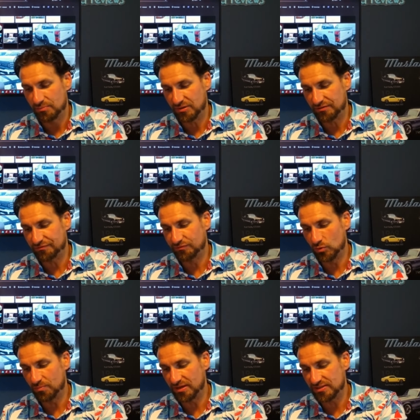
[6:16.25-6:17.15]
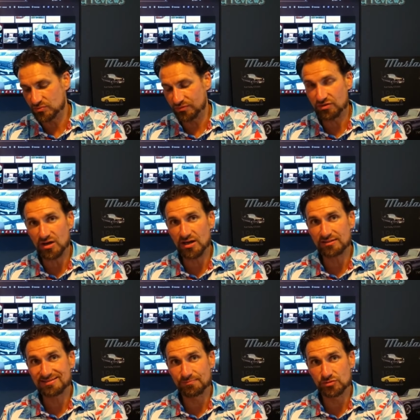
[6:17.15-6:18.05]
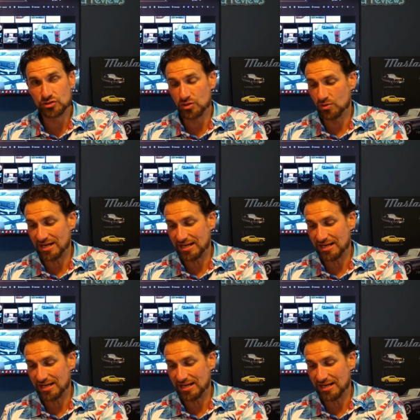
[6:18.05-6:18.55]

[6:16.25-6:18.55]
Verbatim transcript: but in four minutes we've got Tim's show